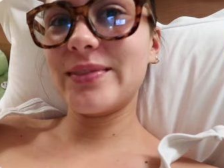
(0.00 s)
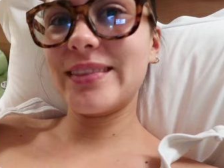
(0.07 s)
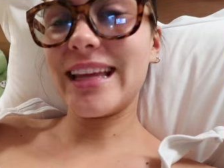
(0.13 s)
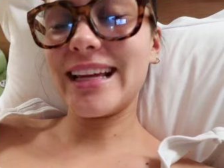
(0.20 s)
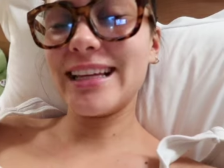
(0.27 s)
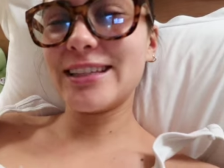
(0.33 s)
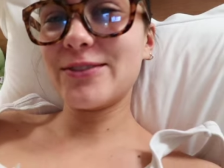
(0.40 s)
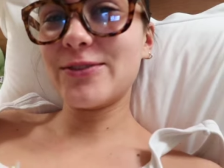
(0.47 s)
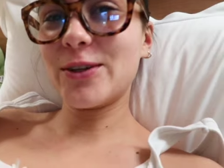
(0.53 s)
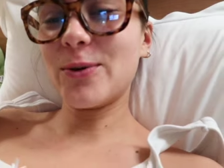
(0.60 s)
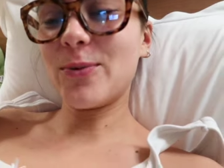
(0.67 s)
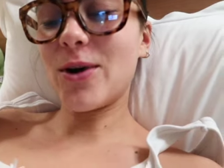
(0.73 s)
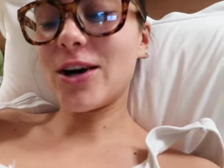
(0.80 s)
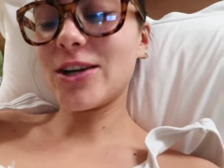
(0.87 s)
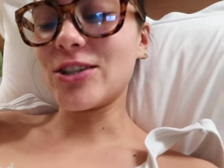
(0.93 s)
Thanks for
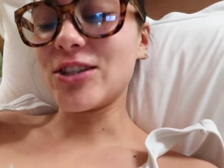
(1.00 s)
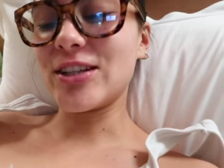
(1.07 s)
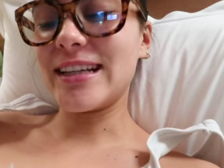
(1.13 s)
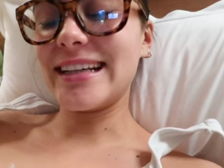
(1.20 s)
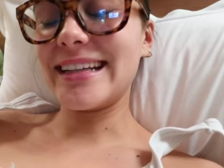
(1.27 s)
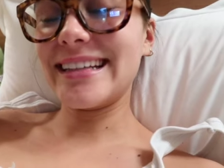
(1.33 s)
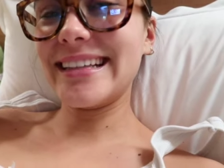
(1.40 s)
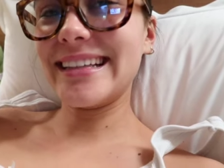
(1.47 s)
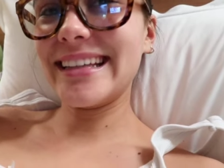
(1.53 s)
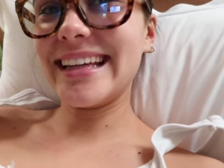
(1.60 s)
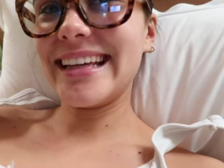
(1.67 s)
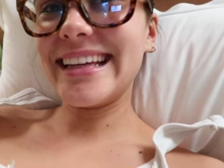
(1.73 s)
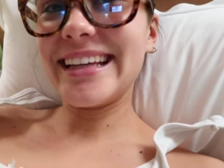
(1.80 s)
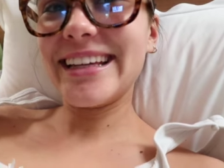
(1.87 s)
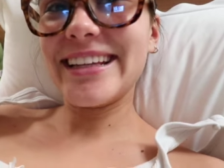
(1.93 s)
watching.
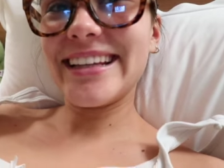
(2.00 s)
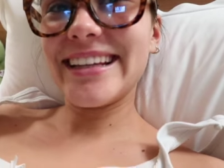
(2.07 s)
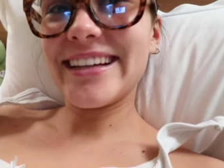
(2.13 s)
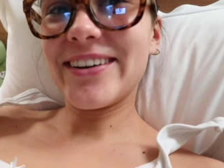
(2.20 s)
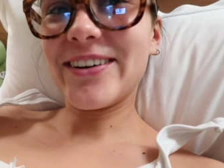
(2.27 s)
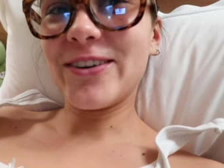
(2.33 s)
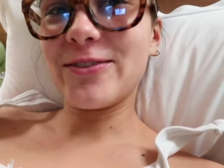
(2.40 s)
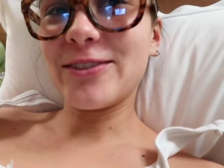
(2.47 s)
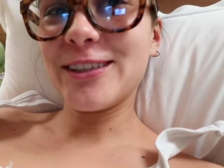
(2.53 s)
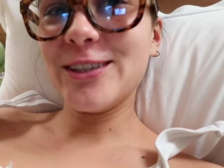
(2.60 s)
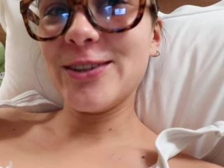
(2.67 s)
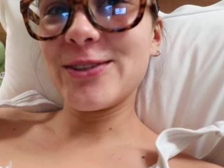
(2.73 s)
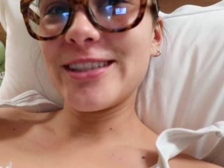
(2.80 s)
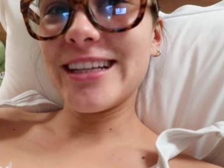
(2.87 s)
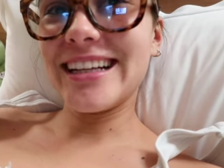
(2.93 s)
Hopefully
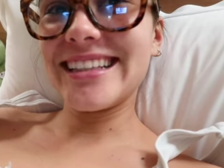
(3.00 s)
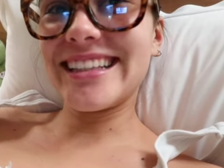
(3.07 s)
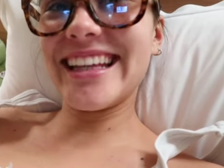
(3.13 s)
you stayed